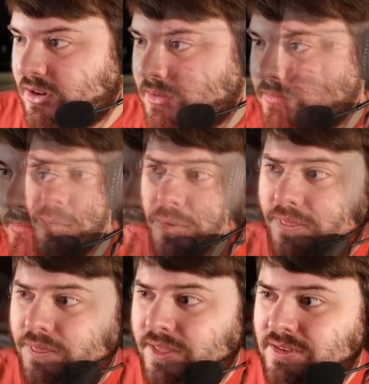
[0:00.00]
Alright, so
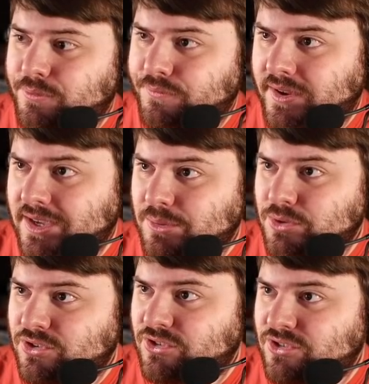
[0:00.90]
with this fight,
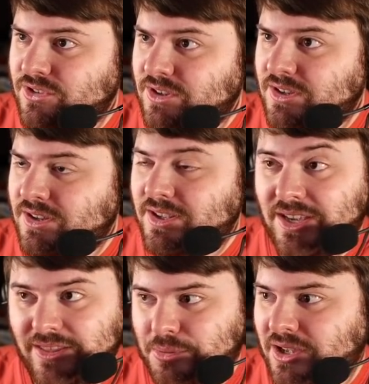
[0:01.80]
we should,
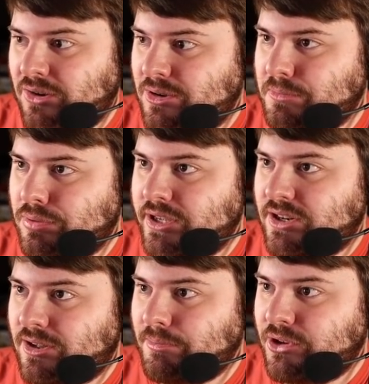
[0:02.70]
yeah, there we go, complete
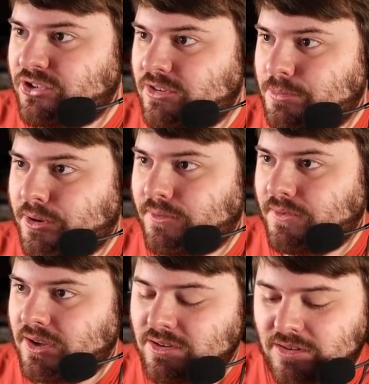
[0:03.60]
all missions,
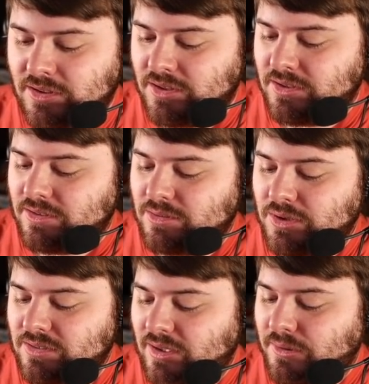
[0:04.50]
perfect. So
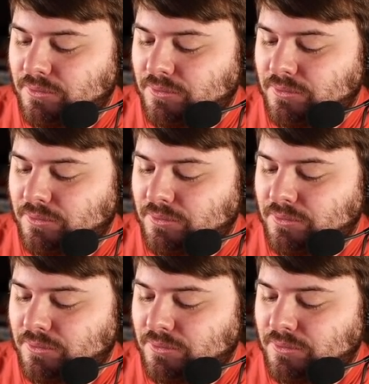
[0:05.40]
he's now